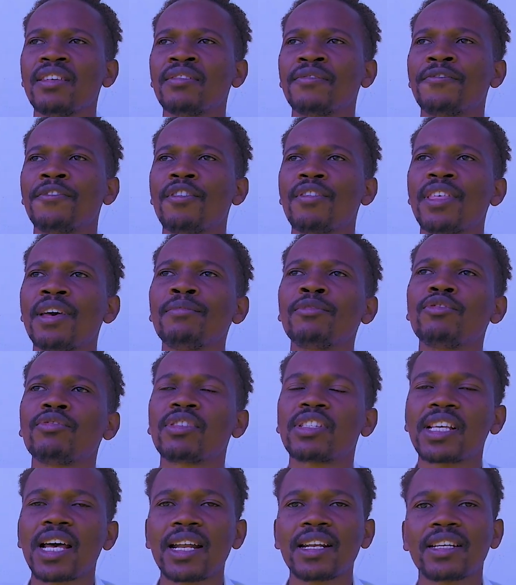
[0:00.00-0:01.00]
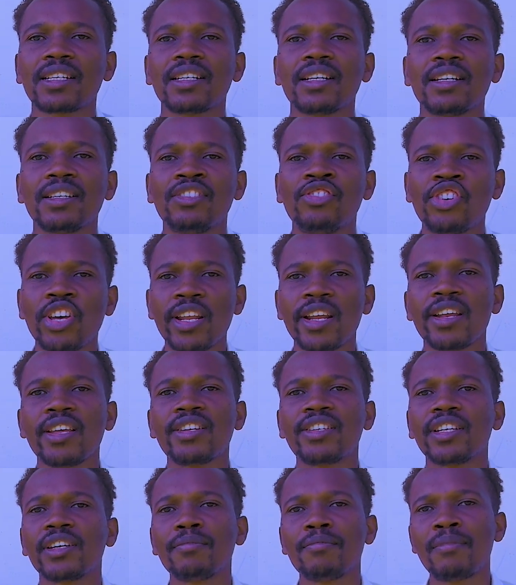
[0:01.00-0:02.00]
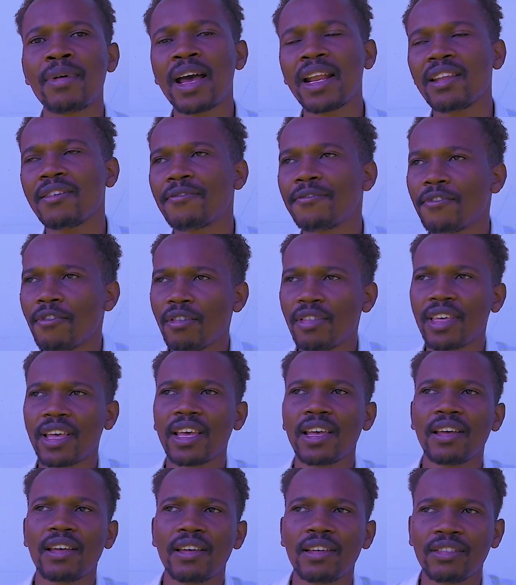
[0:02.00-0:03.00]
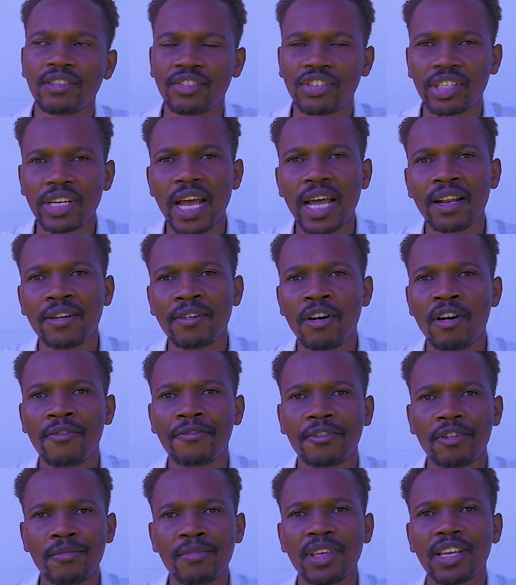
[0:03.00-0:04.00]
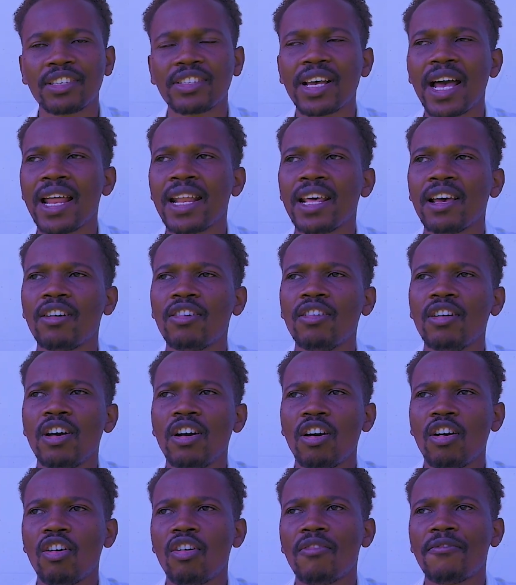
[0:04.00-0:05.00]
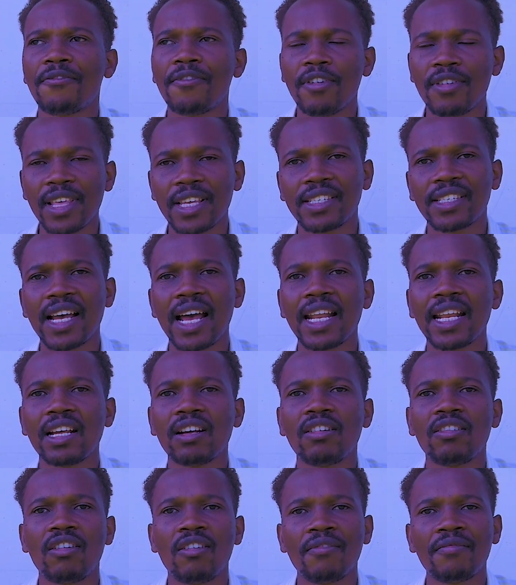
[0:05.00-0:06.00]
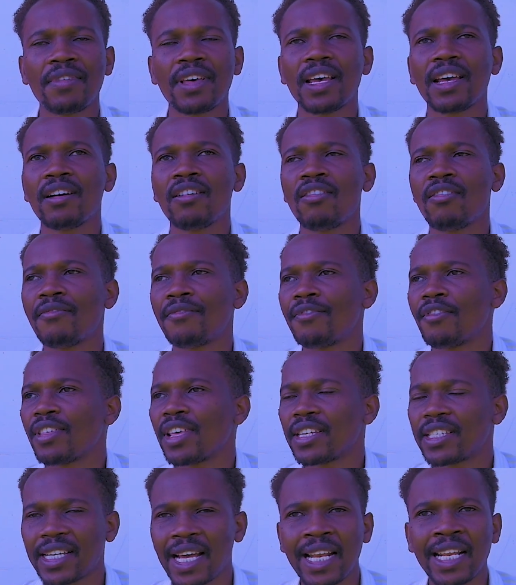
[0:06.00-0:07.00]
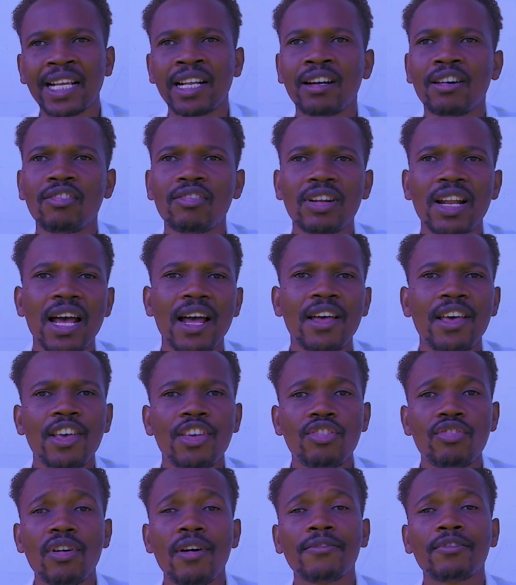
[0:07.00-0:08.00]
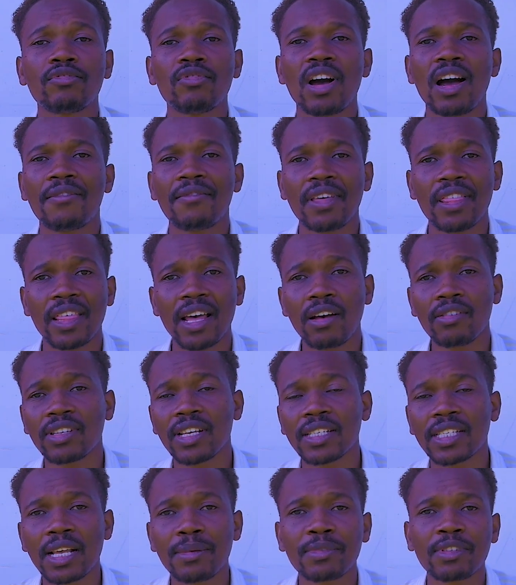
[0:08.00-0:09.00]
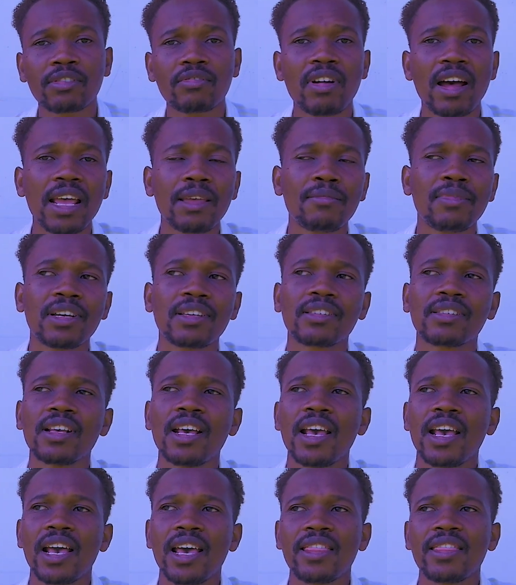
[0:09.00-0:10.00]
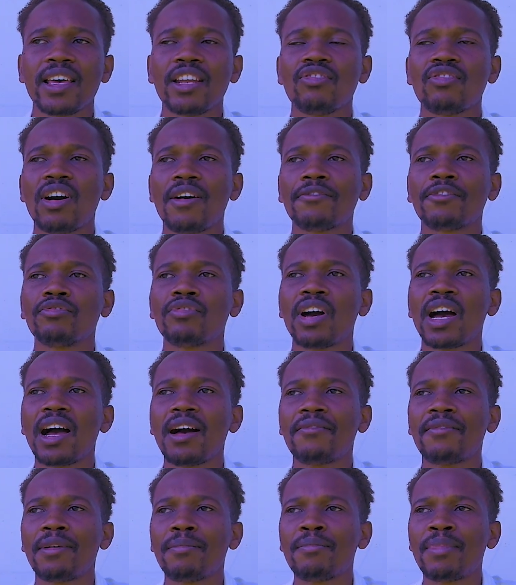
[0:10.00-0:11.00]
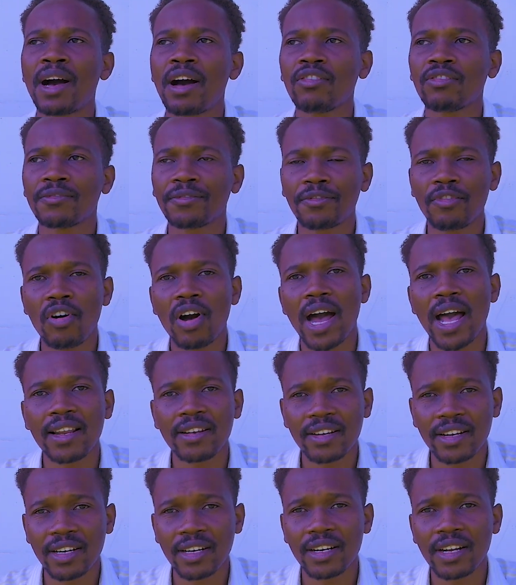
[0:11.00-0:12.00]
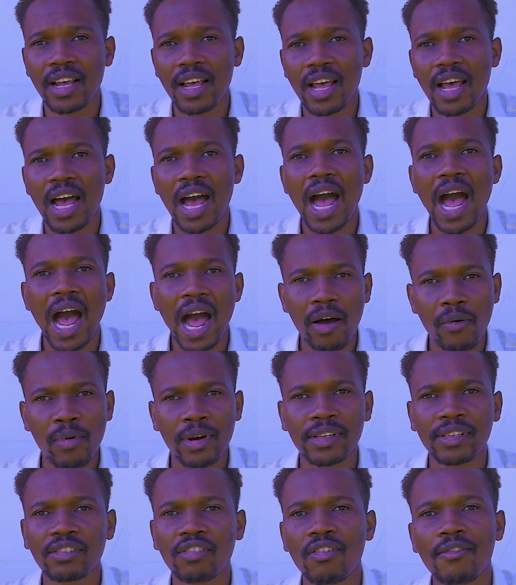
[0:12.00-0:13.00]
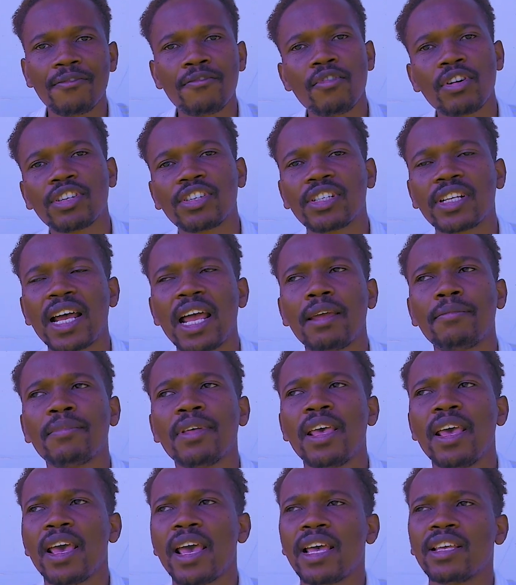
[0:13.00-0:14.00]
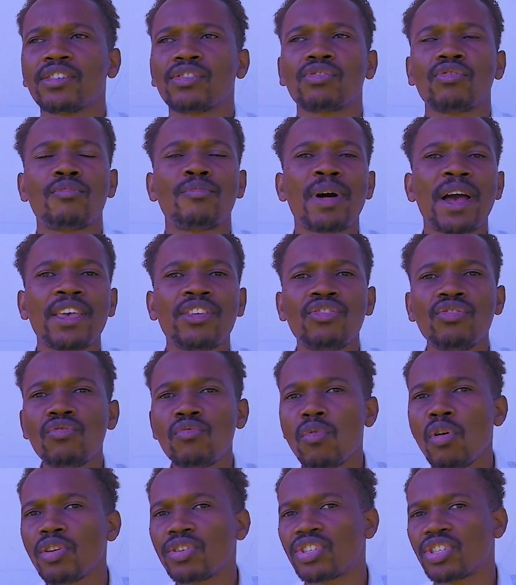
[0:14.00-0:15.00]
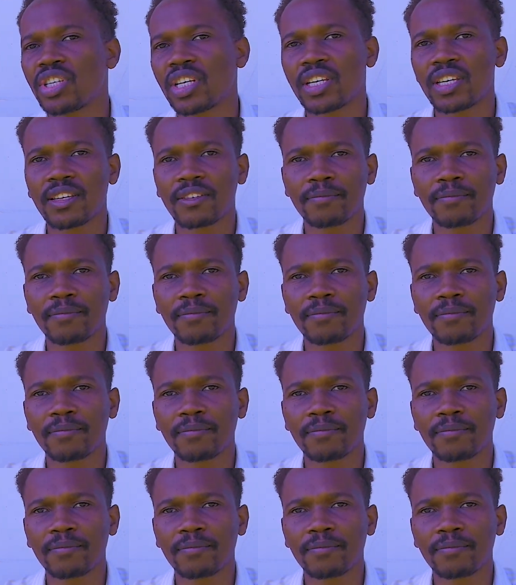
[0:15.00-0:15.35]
for them to start generating money for the channel, or from the channel, or for the channel for the channel owner, you have to have 1,000 subscribers, and then you have to have about 400 hours of watch time. And so by you watching,